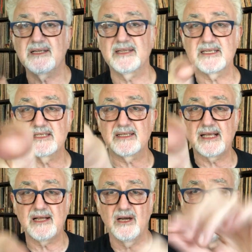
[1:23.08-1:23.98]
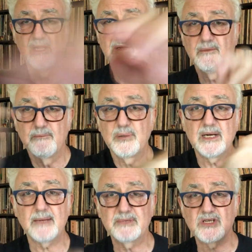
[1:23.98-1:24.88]
things that they put
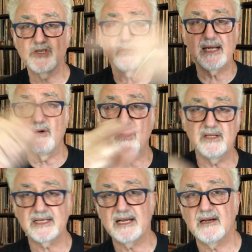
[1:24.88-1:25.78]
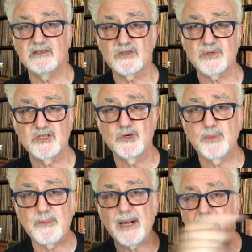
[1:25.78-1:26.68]
up that showed how all the characters with
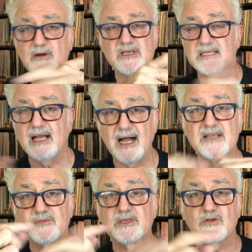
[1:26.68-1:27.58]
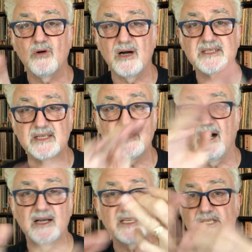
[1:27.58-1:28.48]
superpowers, lives would cross in
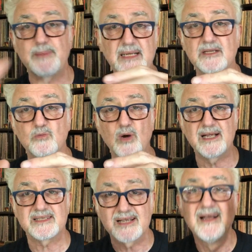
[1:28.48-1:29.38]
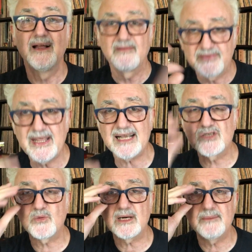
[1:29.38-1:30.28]
unexpected ways.
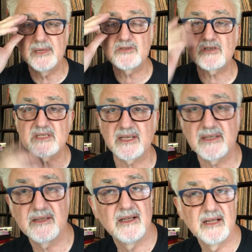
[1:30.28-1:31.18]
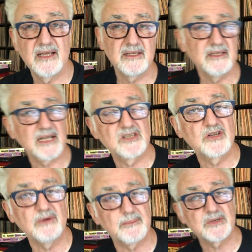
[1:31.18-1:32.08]
That's what I'm interested in the next
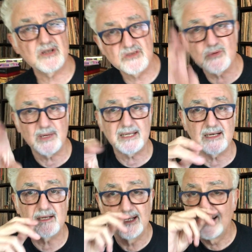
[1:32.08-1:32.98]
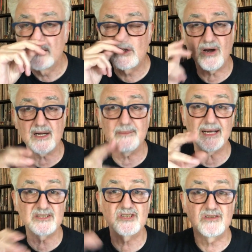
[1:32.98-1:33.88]
two episodes. So we're going to talk
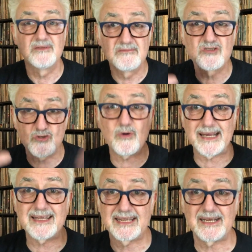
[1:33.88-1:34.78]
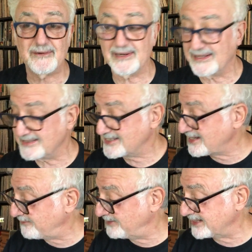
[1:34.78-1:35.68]
about string theory and
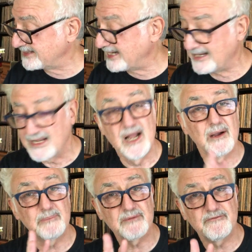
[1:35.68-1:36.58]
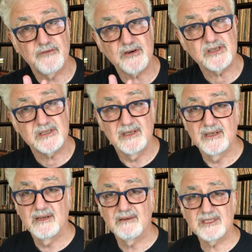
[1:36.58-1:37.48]
stuff like that. But first,
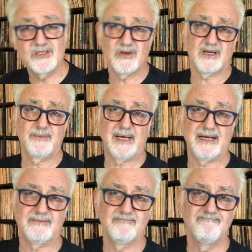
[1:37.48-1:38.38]
let's talk about